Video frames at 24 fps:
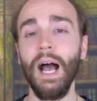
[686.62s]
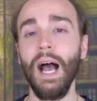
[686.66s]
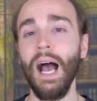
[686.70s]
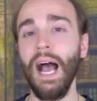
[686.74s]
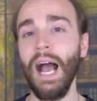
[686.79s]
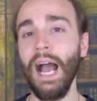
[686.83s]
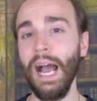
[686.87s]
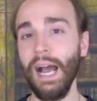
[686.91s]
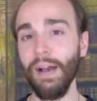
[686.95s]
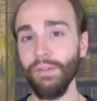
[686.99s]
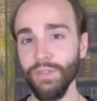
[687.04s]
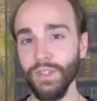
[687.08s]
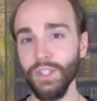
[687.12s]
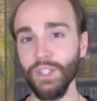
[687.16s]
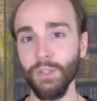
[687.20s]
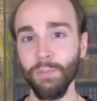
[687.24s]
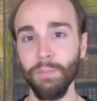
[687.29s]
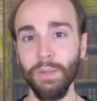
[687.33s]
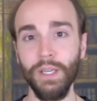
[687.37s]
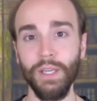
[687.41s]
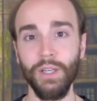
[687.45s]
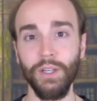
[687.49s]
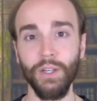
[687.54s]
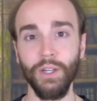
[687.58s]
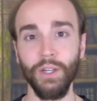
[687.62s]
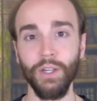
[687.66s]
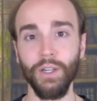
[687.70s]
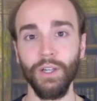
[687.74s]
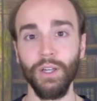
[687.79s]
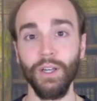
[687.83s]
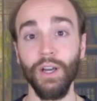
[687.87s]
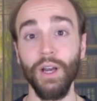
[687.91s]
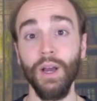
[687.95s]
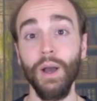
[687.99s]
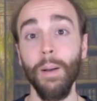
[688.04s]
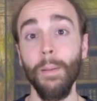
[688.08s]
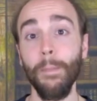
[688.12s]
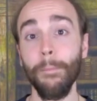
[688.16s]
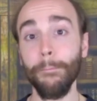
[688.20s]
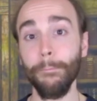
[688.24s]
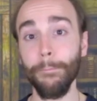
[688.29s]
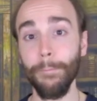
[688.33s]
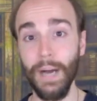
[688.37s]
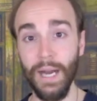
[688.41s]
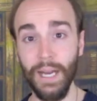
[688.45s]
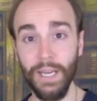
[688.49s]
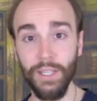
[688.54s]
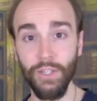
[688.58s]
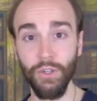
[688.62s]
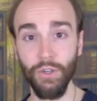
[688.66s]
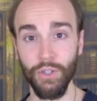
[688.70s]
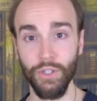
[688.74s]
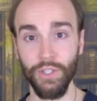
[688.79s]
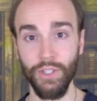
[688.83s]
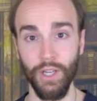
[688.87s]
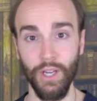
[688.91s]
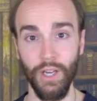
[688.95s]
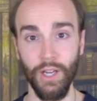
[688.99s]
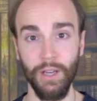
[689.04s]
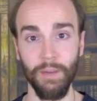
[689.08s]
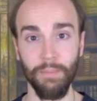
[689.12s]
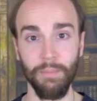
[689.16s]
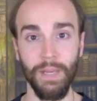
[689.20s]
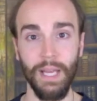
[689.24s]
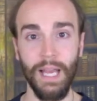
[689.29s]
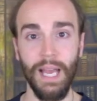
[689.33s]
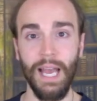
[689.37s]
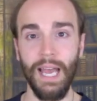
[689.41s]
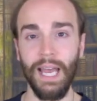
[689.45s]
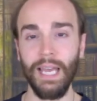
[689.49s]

have the speaker by your tub,